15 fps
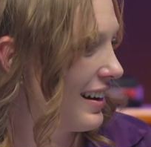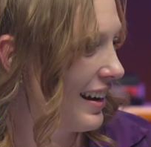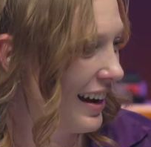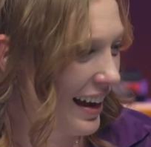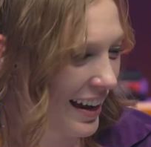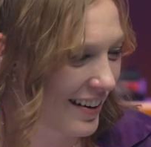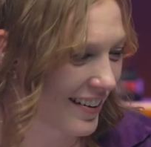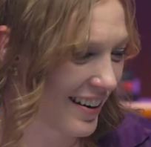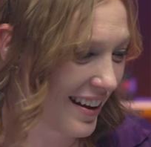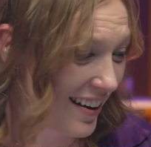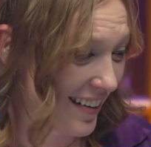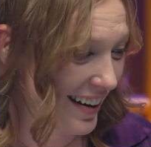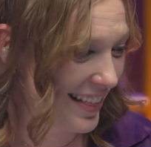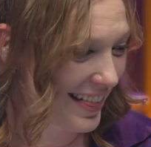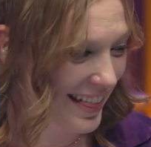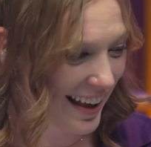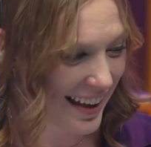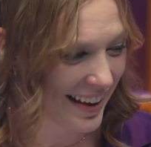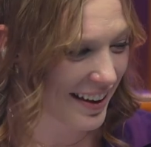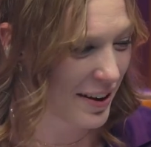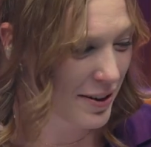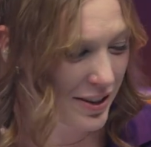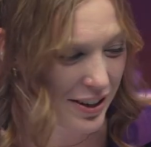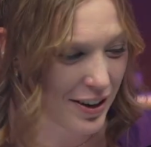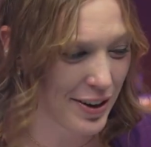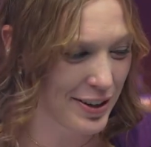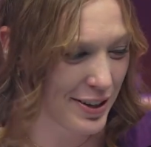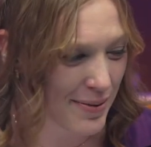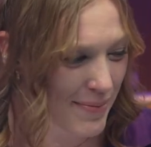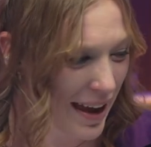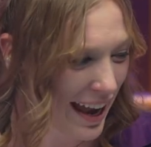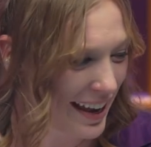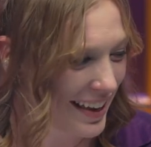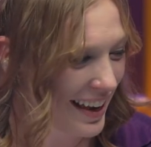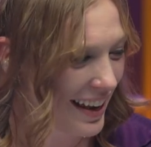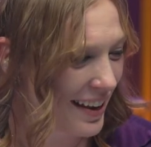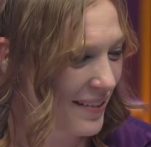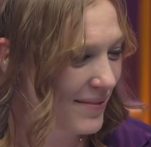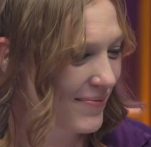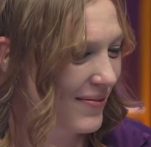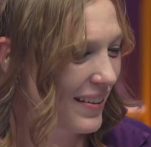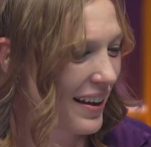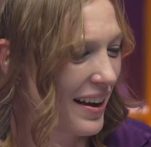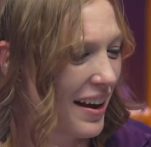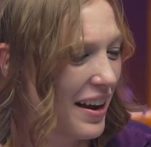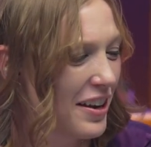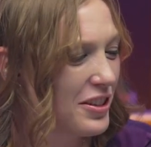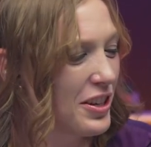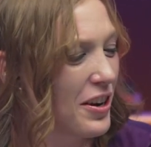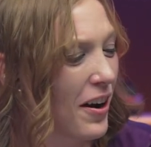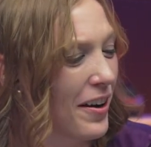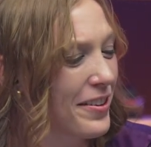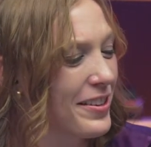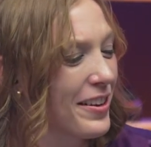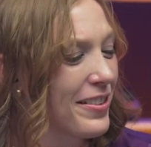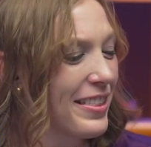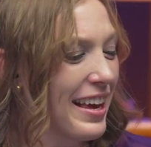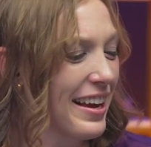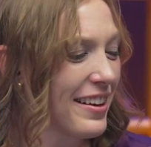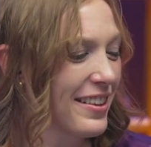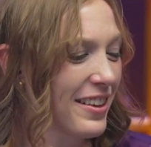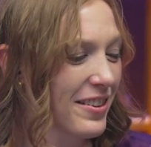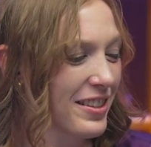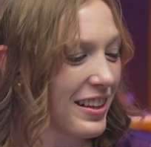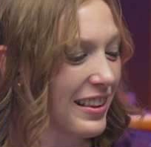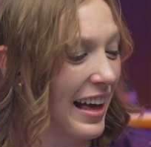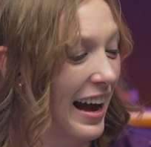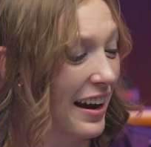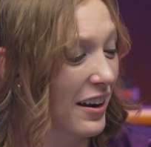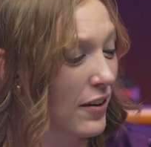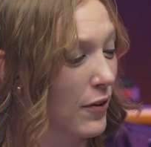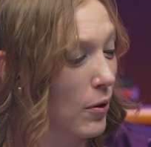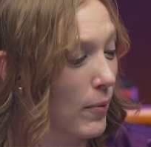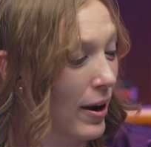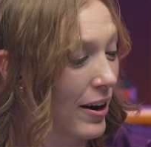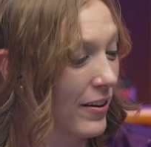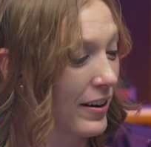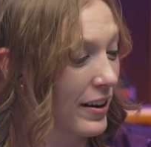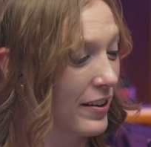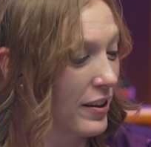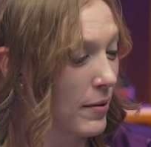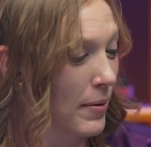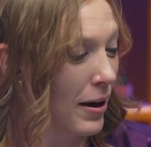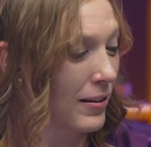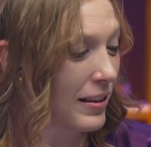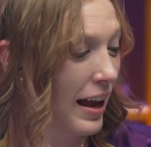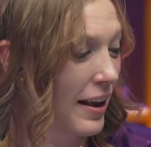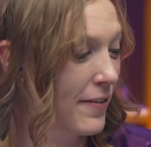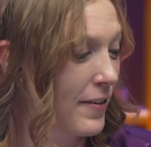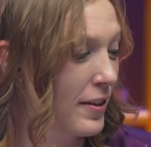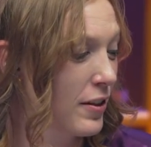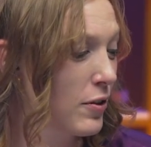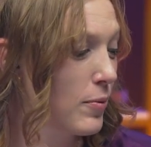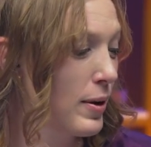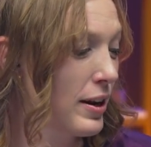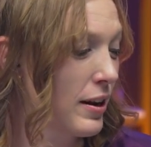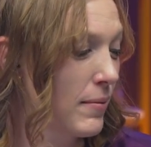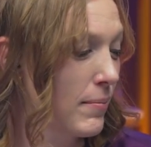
I don't know. Could you make it? She also thinks there's a lack of awareness about life in Sweden